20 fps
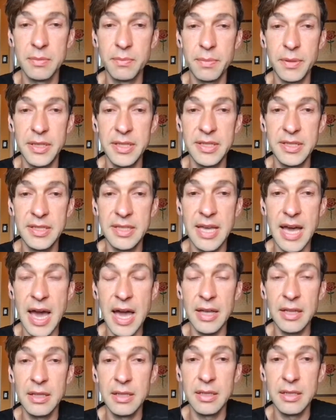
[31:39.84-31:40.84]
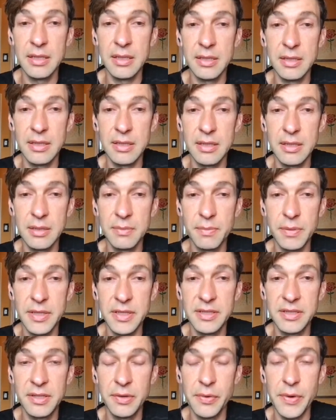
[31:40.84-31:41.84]
please guide us,
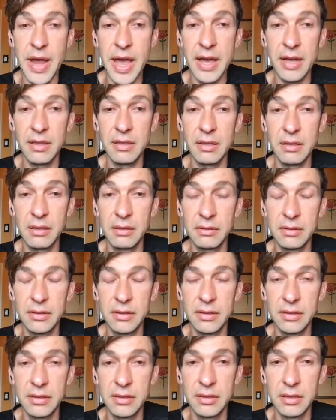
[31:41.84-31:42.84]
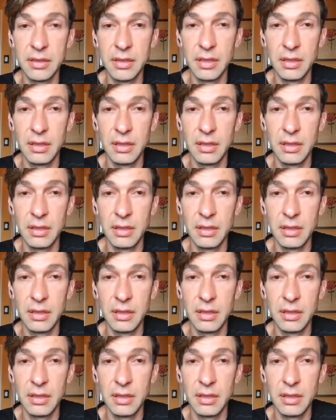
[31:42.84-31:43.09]
please direct us.